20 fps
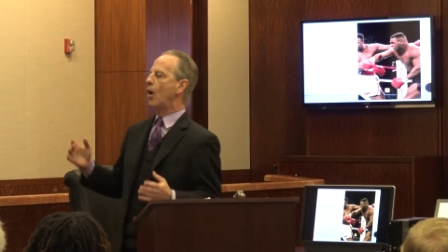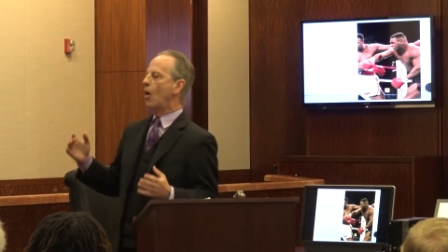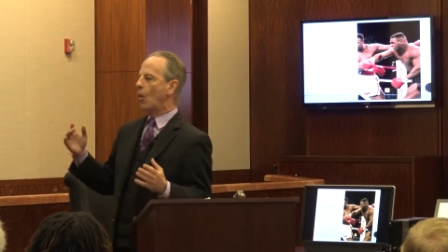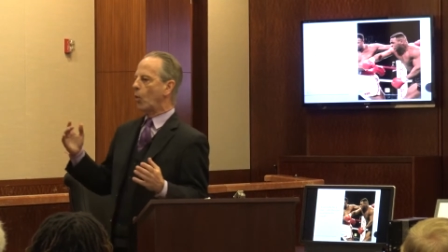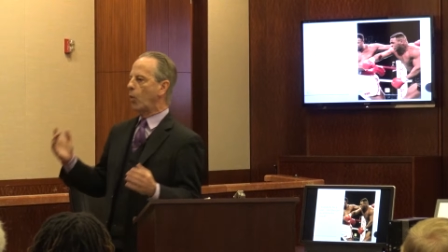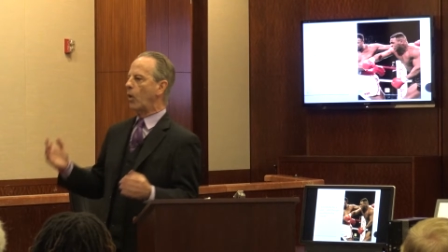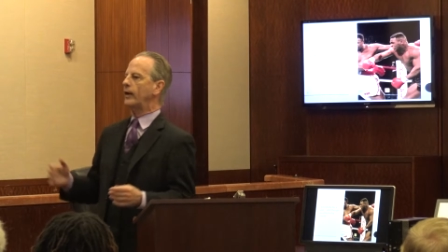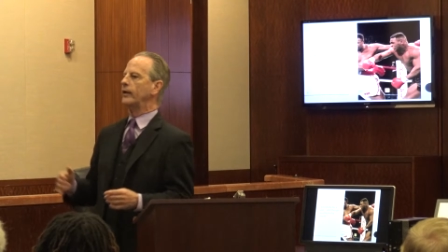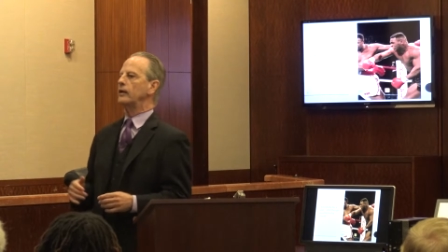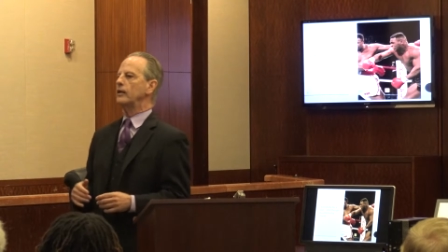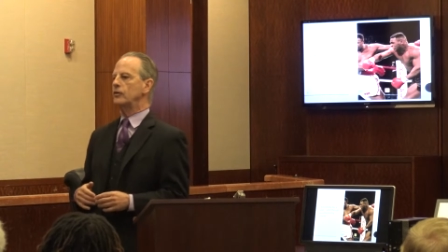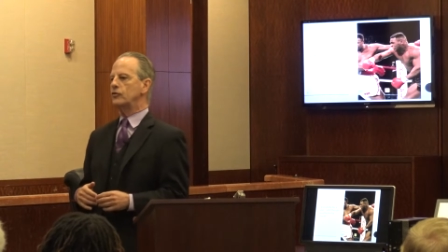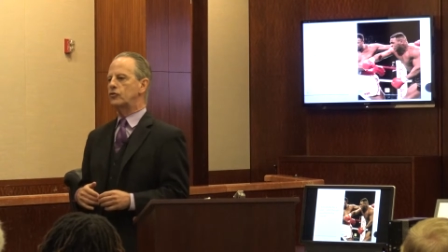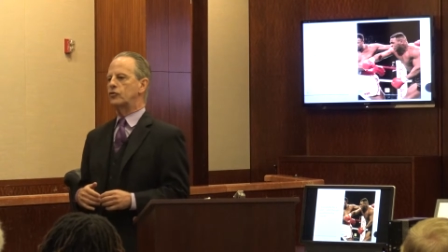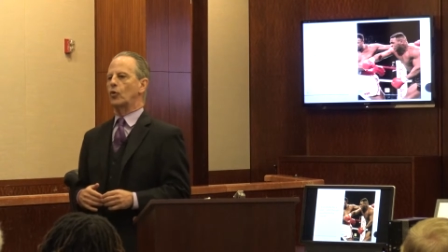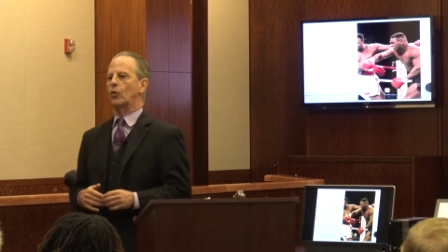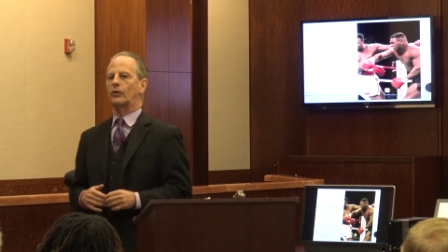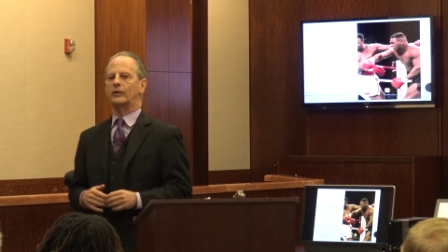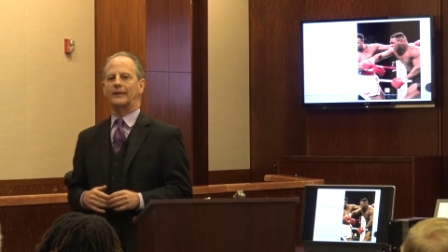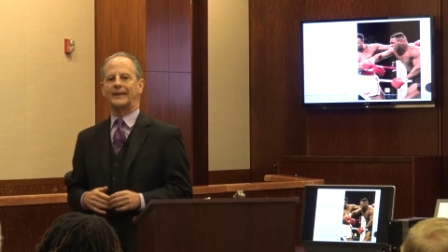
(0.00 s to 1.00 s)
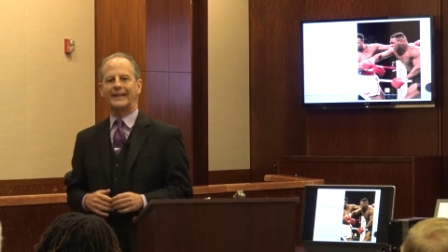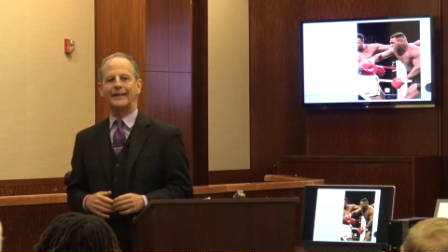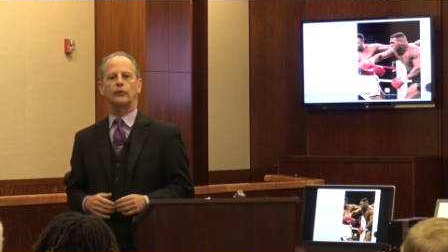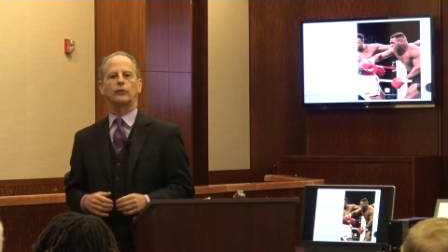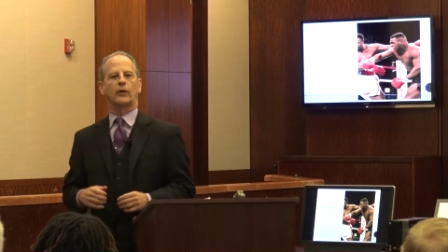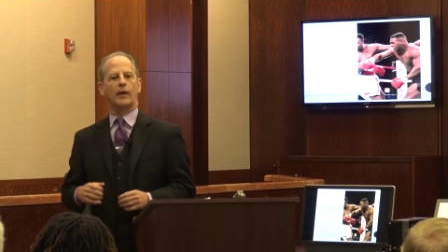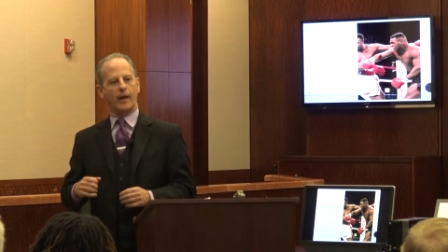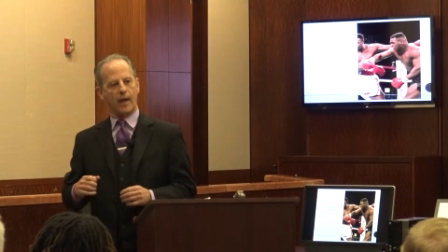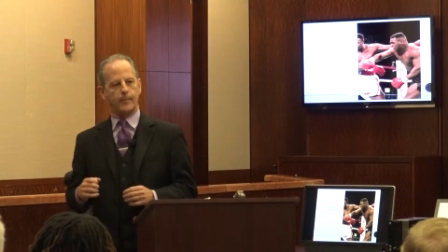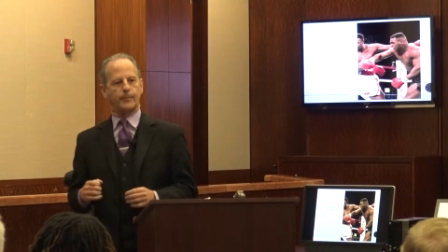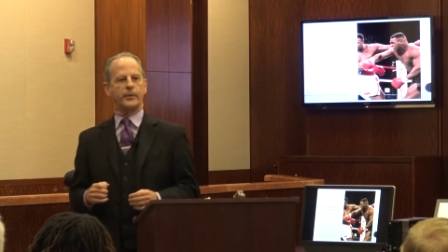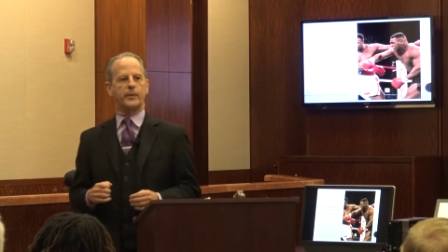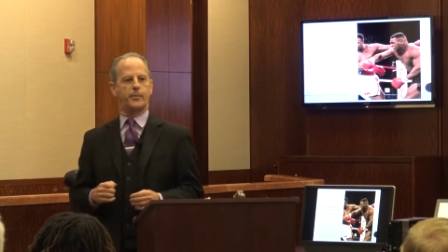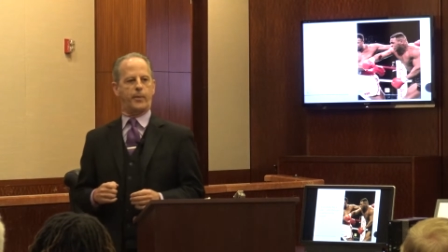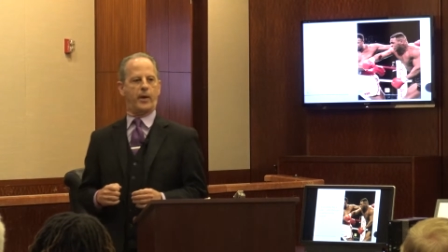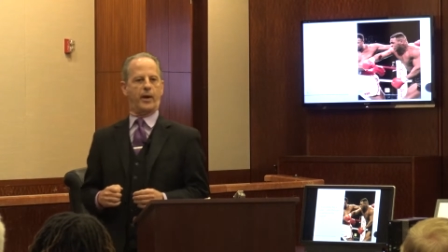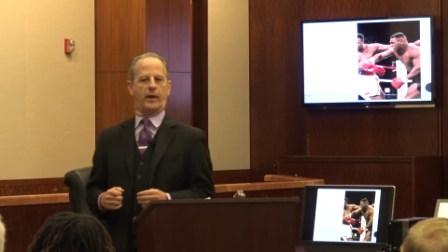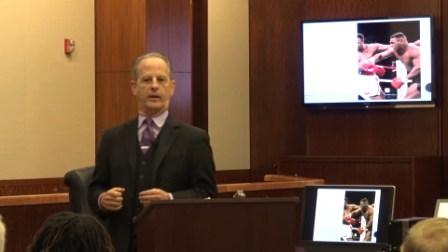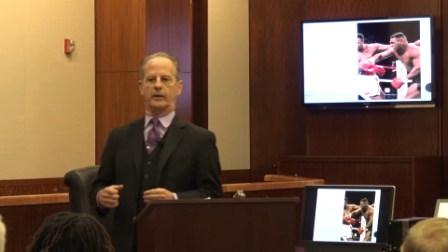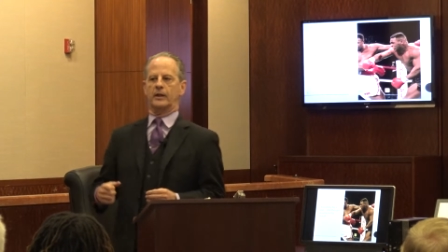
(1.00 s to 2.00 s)
What is your legal
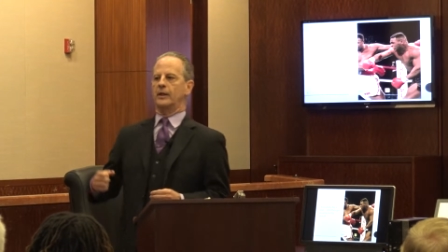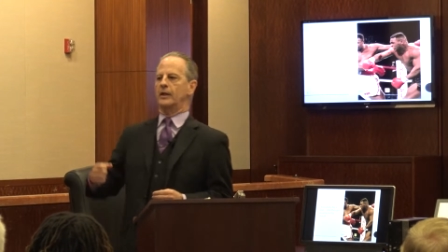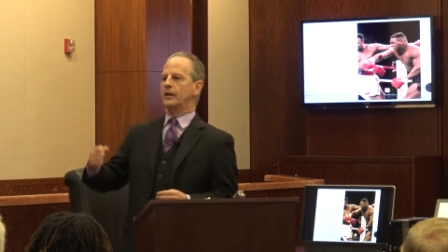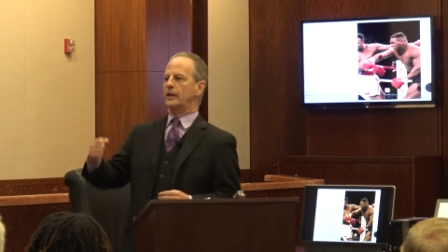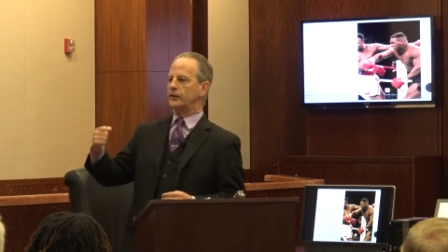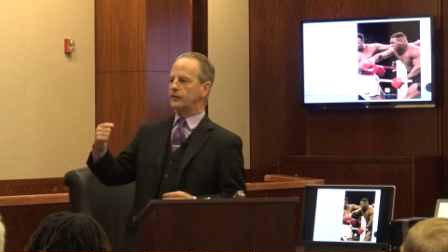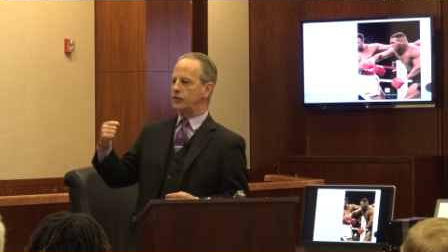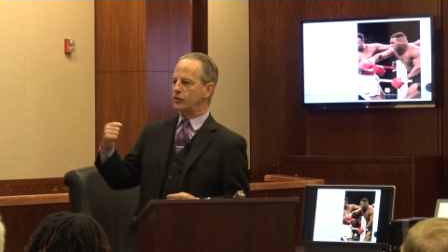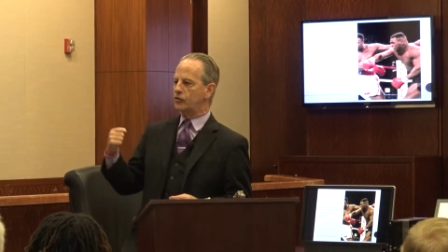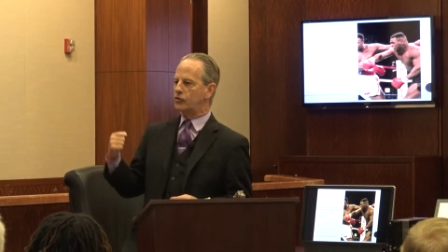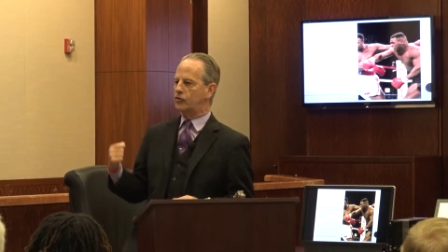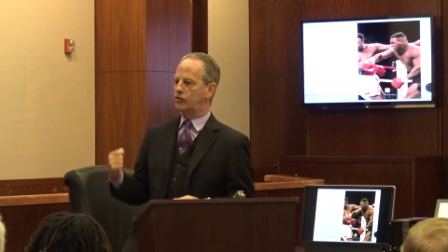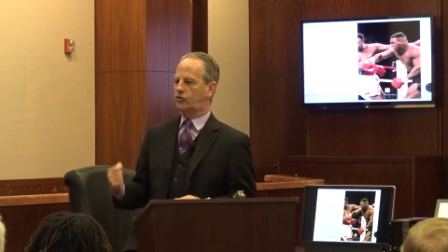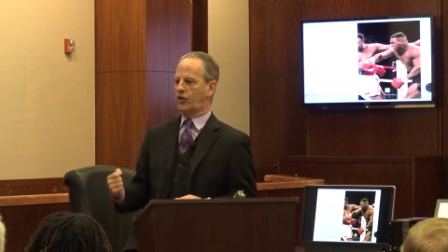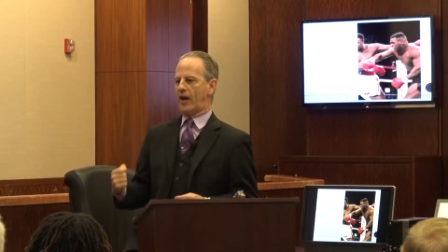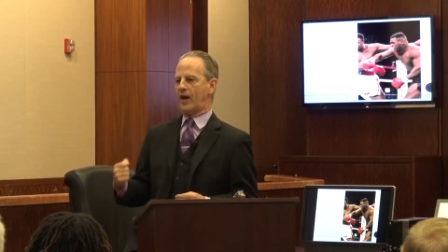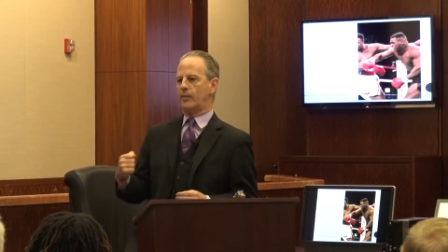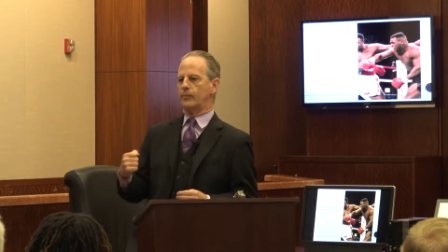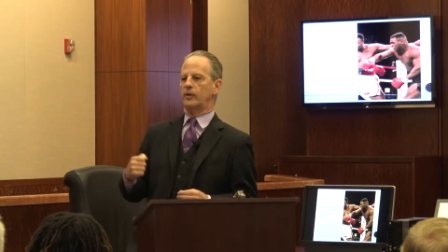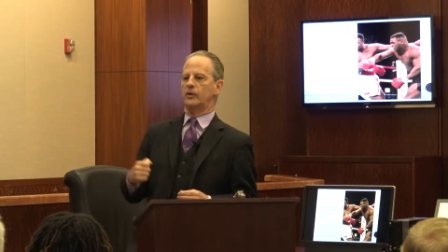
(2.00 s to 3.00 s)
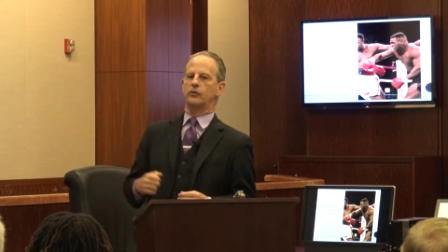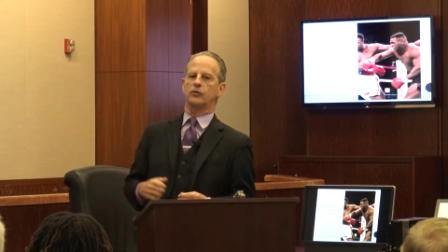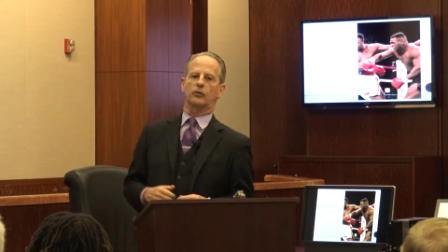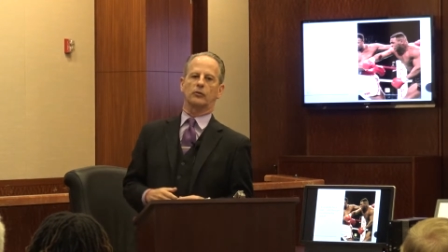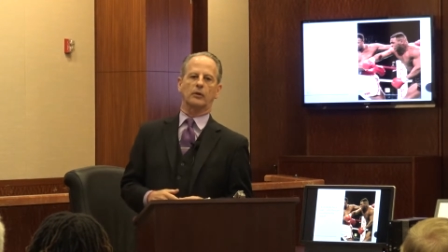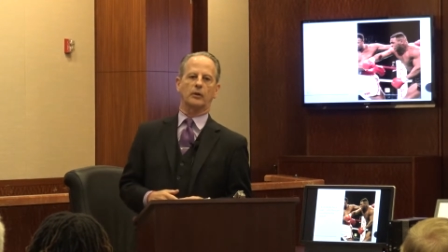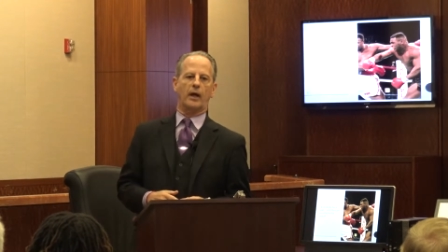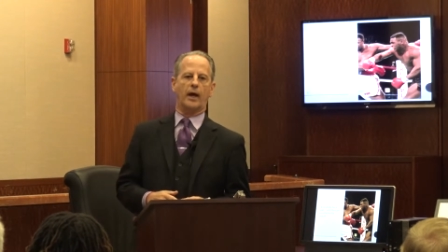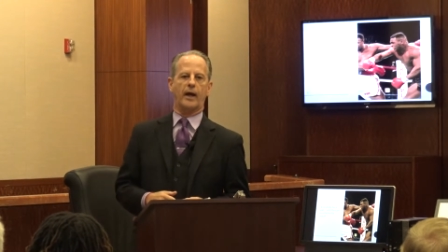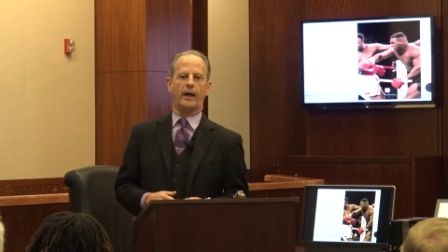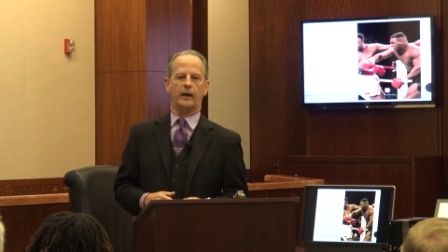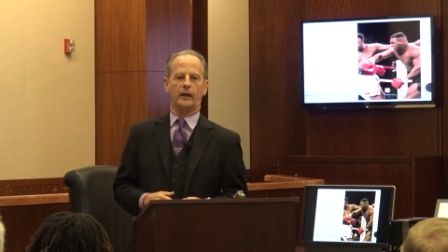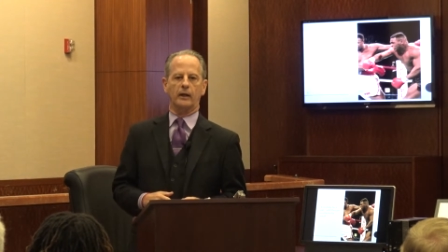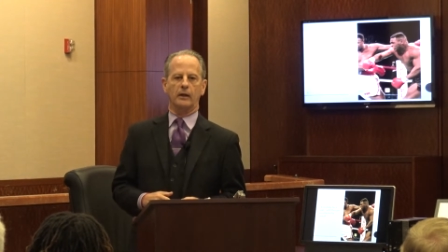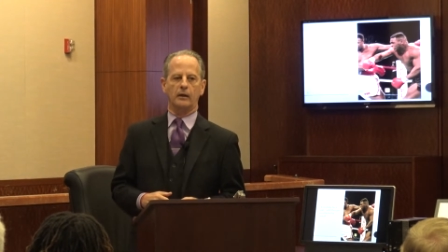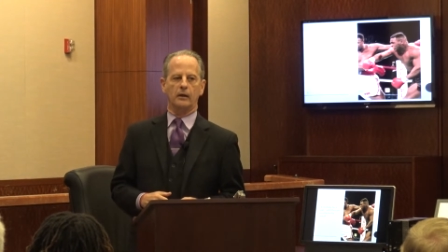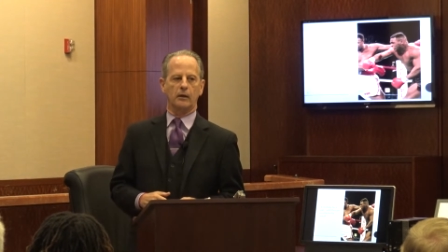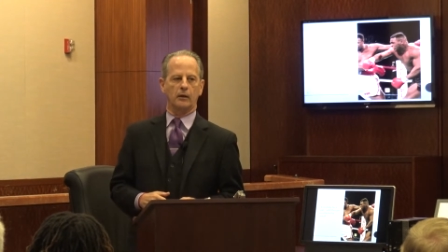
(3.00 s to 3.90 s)
EpiPen to jam in your leg